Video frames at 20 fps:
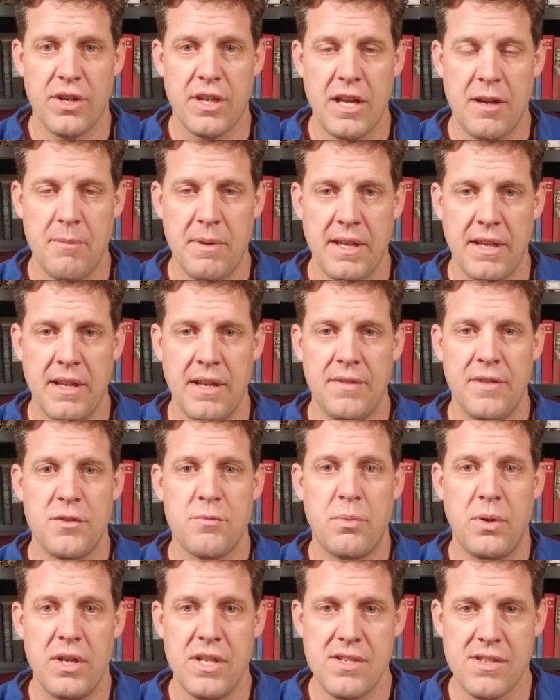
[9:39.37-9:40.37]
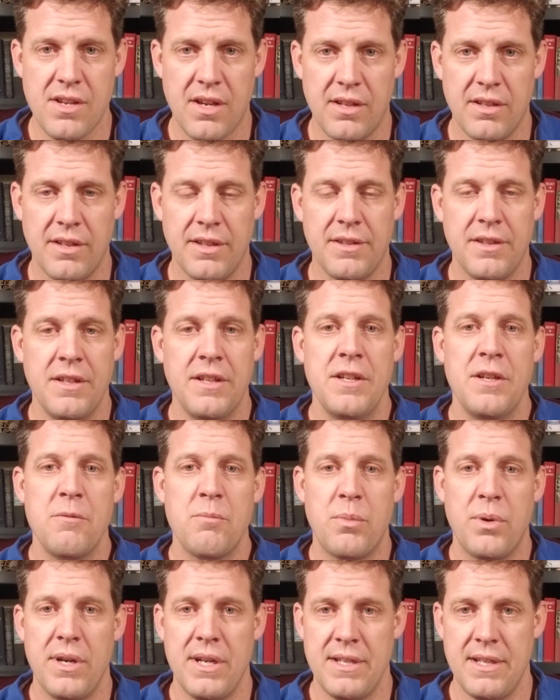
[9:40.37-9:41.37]
coming in that's pretty solid,
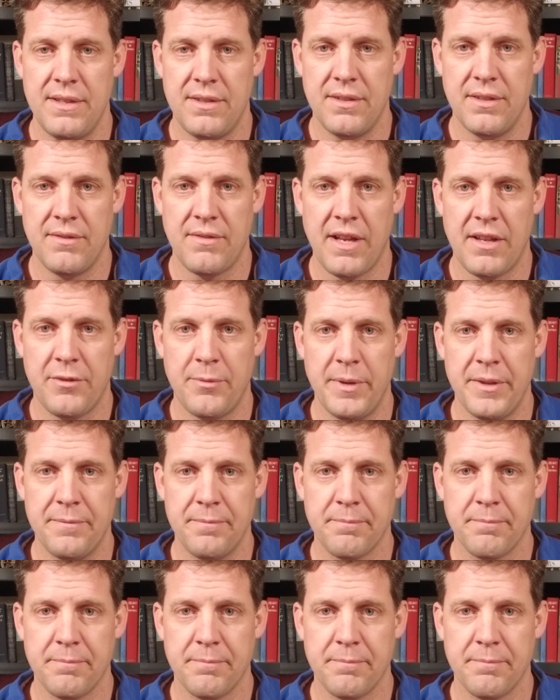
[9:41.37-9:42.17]
pretty decent investment.